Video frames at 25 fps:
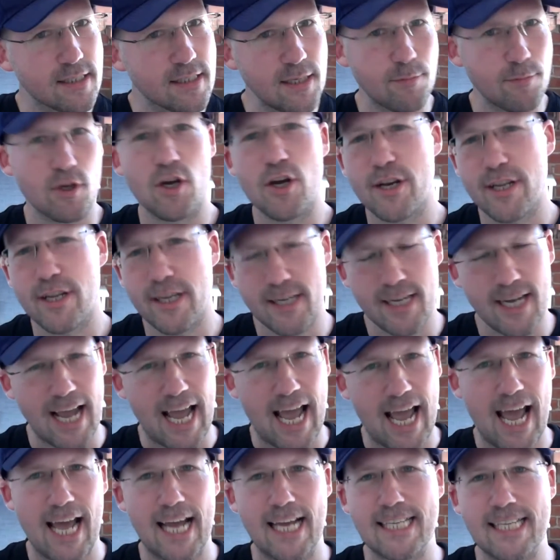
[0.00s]
Deep learning
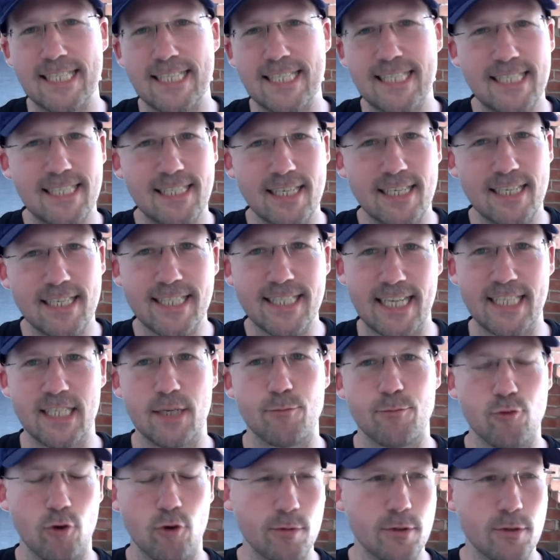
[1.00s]
has a
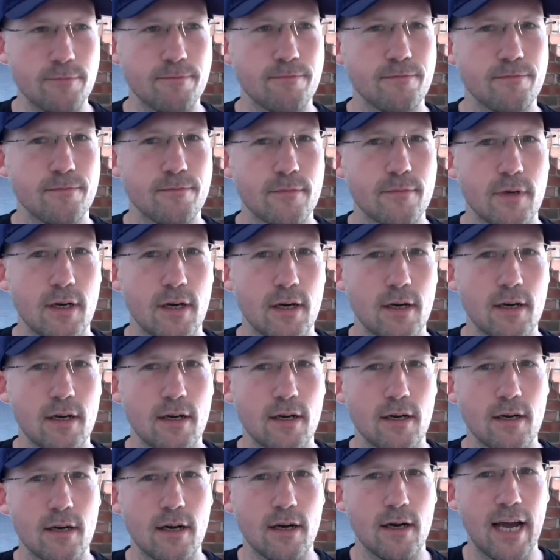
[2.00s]
data problem.
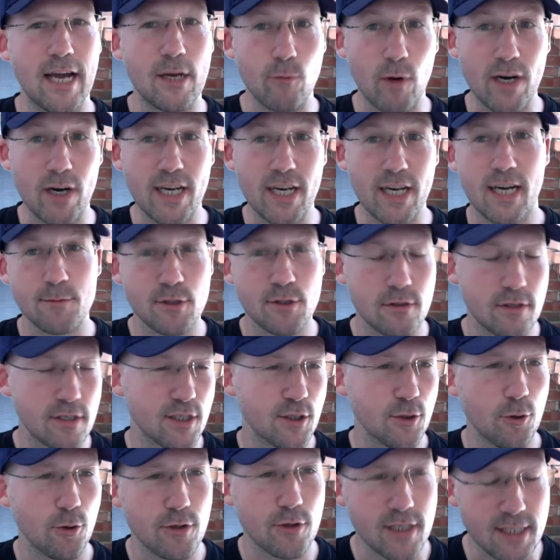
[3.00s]
And when it comes to
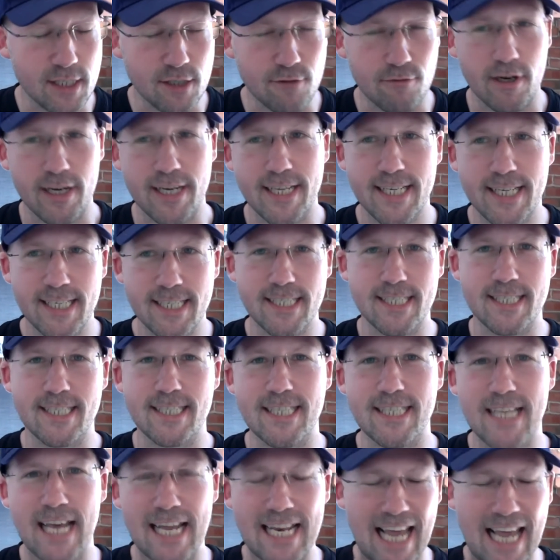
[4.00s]
this audience right
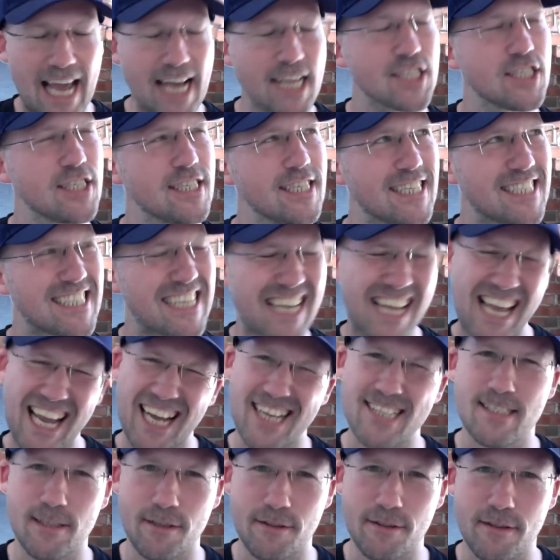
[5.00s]
here, that actually is an
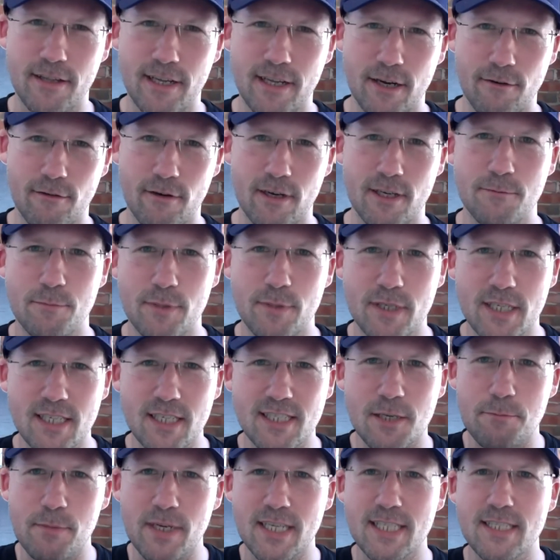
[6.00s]
excellent thing, right?
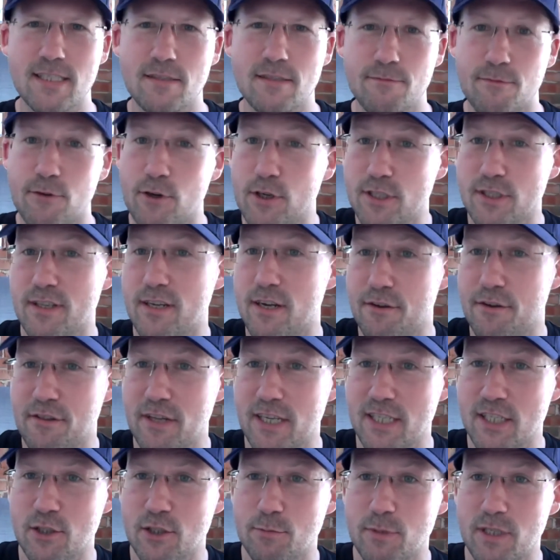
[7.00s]
Because it means first, there are
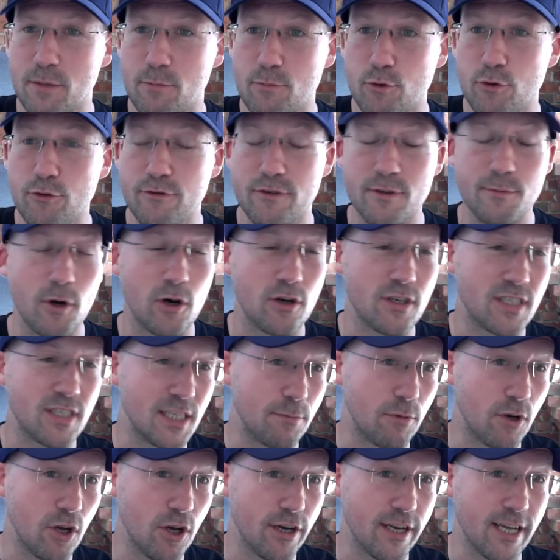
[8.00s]
things to be improved about
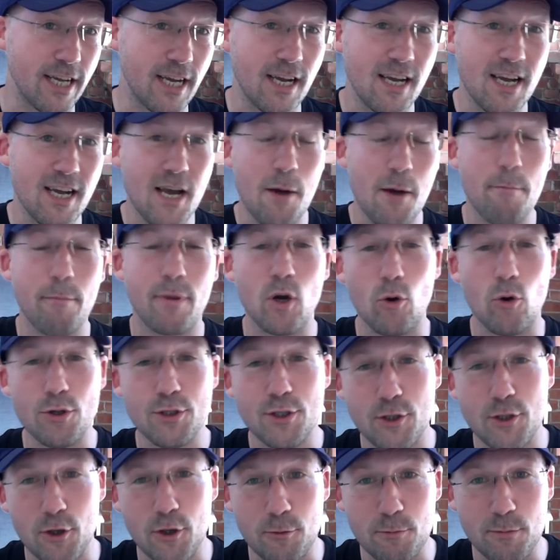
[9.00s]
deep learning, but
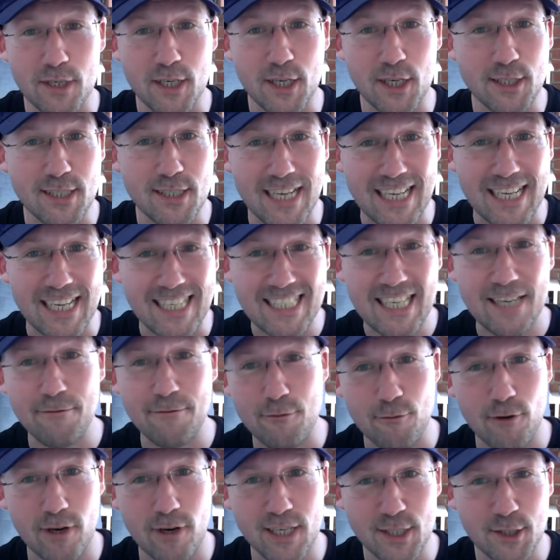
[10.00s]
also because it has
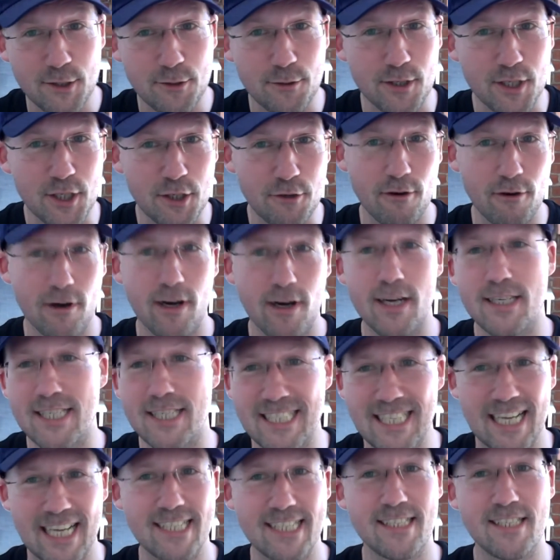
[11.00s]
given rise to a tried
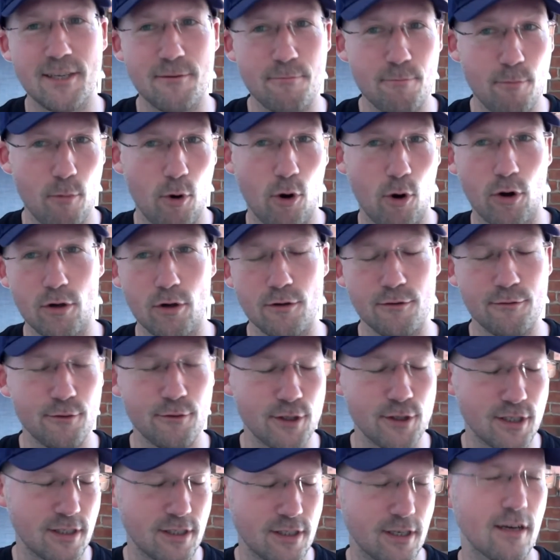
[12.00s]
and tested model
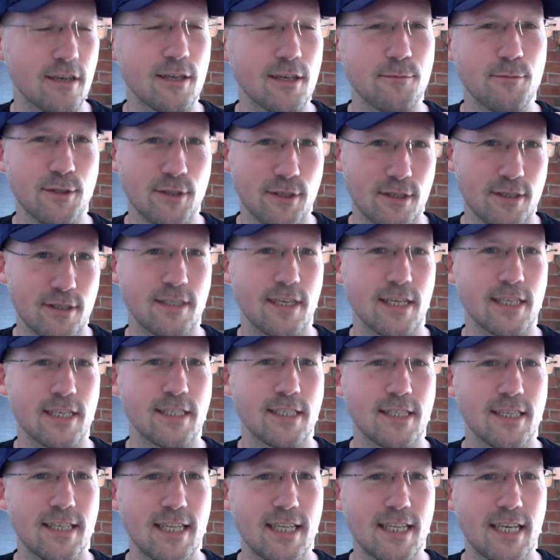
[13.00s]
for startup
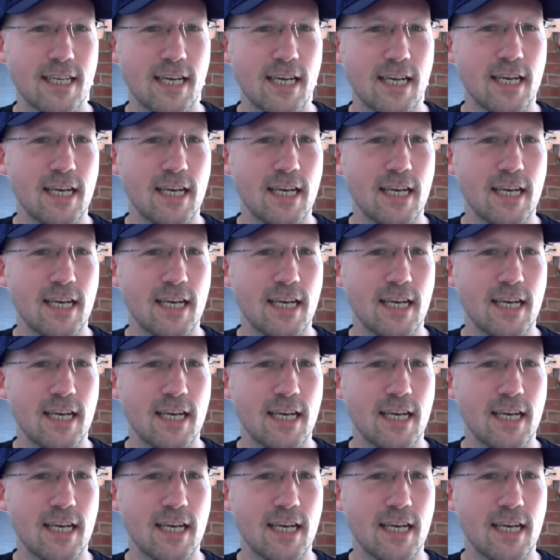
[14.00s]
success.